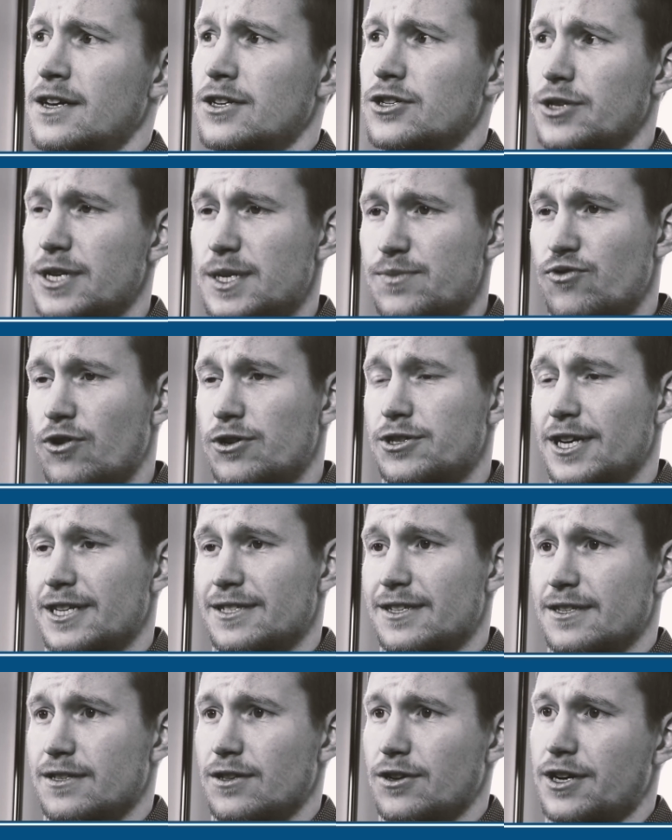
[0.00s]
So this
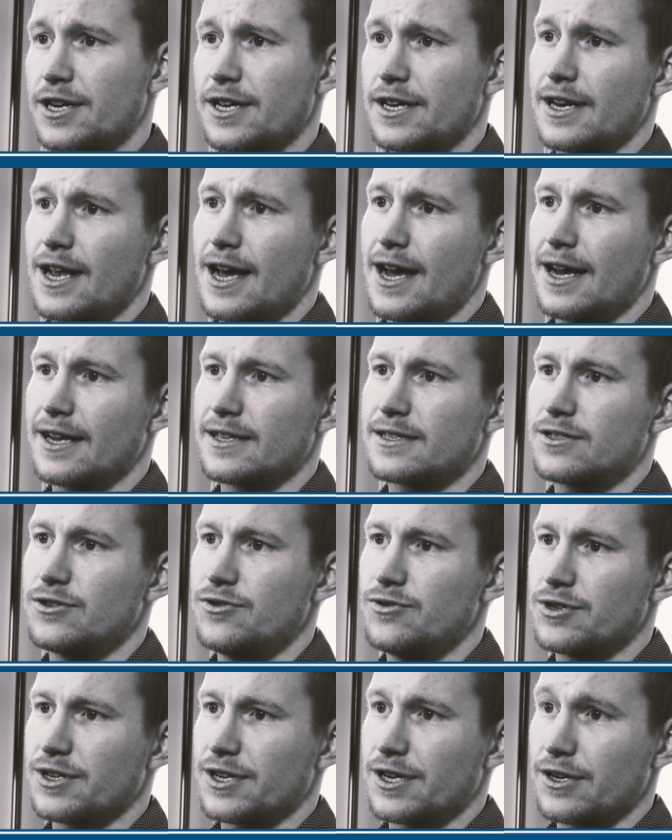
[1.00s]
project is looking at
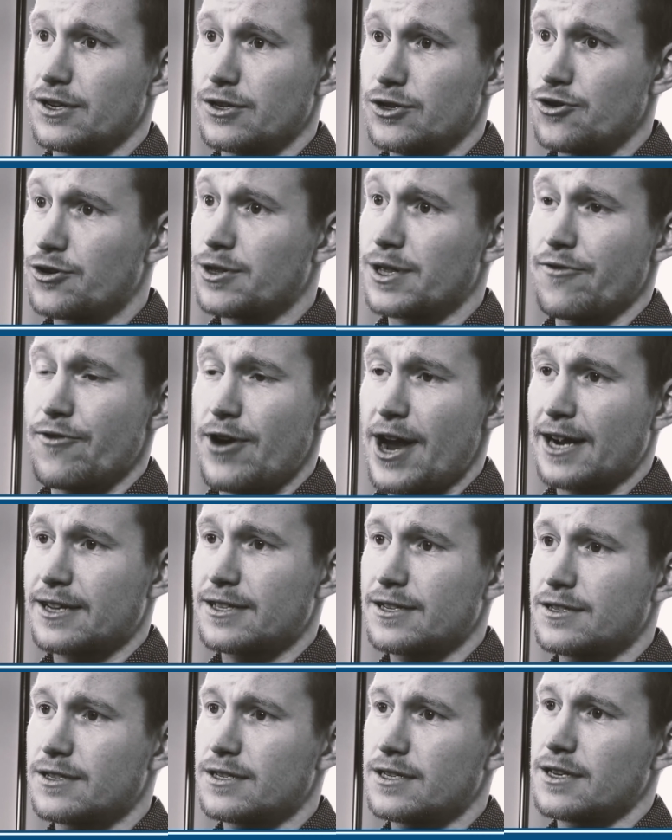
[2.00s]
using nuclear
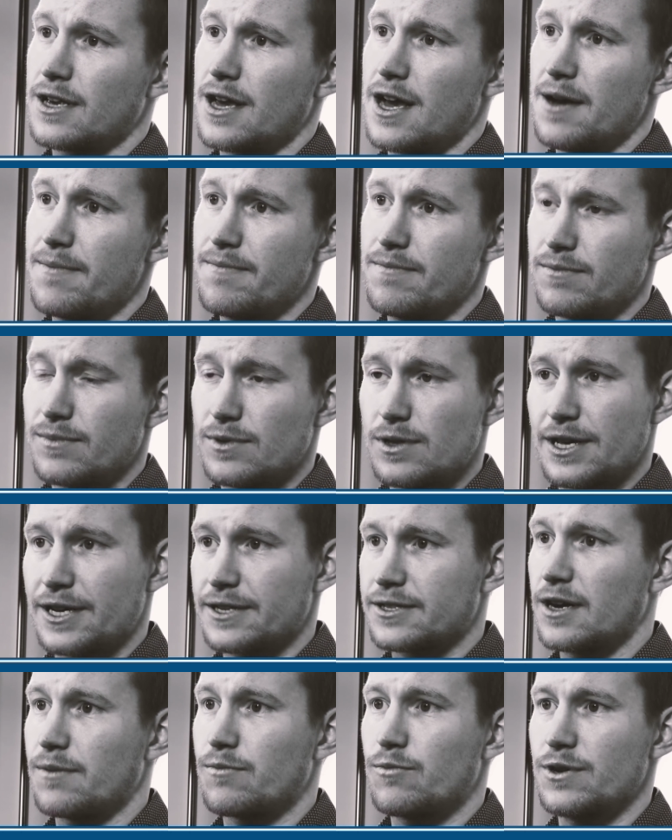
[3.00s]
reactors
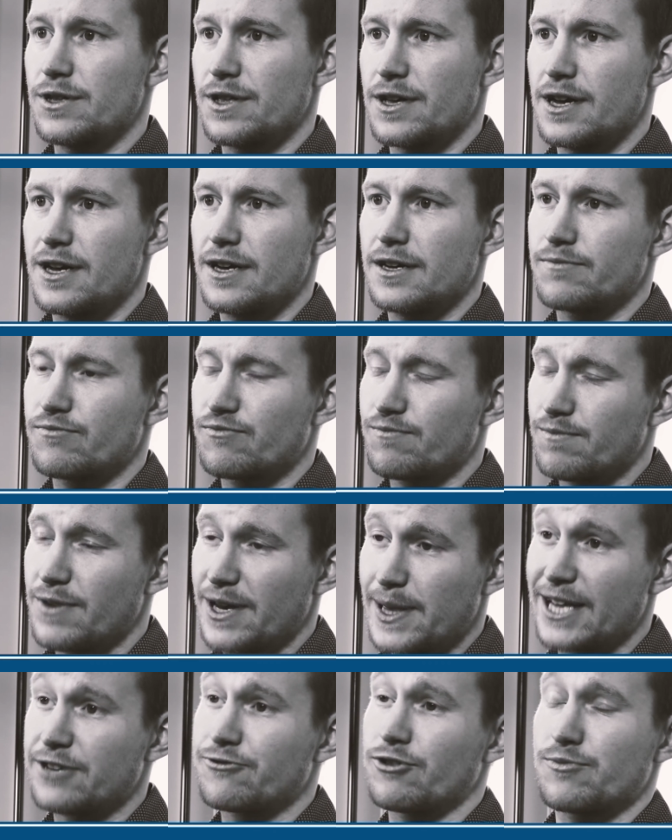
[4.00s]
linked up with an
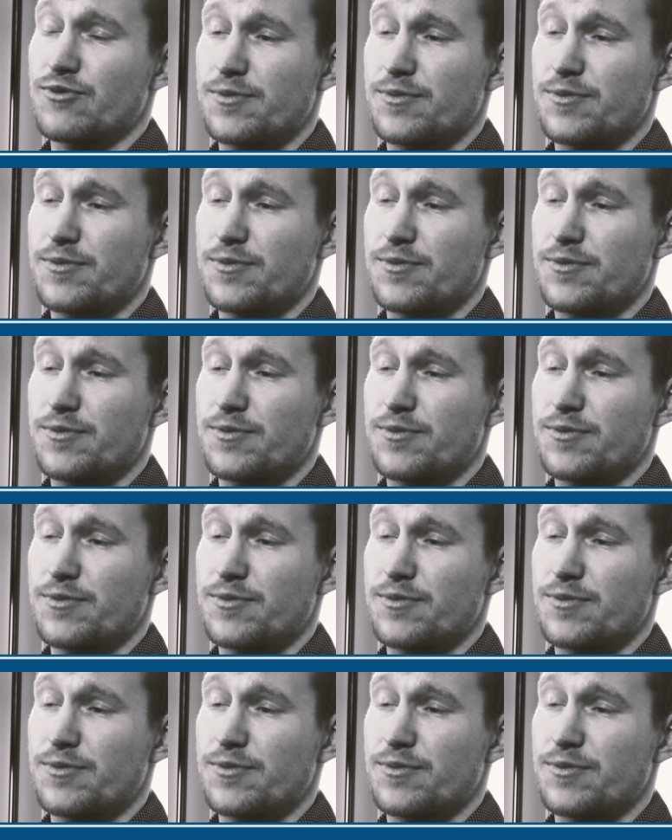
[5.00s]
electric